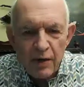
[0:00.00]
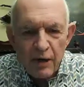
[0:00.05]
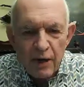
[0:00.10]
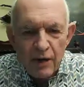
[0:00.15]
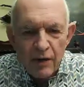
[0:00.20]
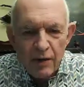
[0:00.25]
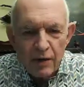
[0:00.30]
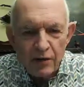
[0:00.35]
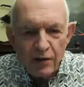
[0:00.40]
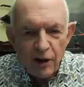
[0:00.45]

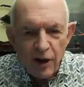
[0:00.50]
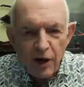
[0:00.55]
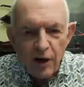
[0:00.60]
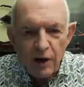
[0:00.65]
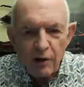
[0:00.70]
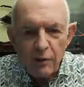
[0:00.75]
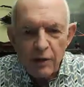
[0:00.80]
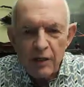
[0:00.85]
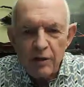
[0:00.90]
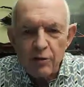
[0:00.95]
this
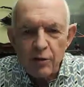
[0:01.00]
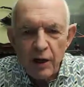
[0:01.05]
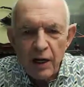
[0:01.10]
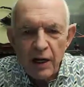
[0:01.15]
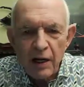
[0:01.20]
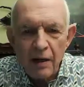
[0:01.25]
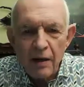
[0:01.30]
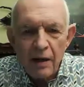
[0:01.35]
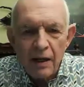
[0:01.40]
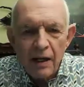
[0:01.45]
ROE
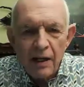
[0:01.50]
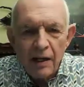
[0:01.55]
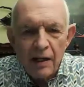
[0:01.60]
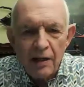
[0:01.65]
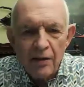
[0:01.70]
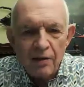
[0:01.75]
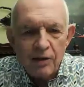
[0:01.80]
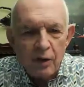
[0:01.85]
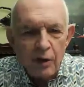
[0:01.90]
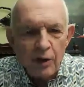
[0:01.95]
trend, is
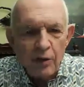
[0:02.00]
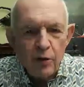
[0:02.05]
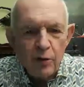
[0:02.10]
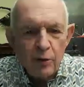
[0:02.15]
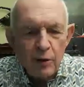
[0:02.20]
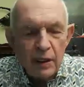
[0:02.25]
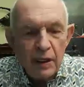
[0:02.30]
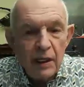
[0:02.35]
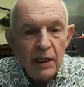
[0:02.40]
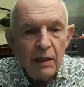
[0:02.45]
going to
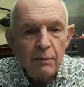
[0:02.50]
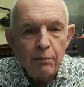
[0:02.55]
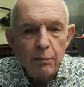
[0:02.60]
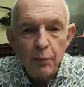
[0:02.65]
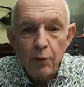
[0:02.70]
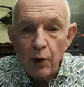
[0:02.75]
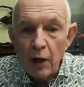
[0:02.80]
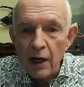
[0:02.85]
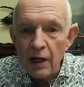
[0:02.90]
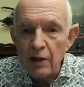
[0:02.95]
keep
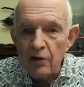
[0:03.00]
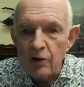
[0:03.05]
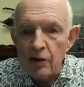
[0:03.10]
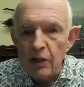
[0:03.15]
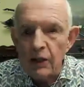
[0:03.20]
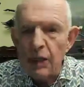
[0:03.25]
rising.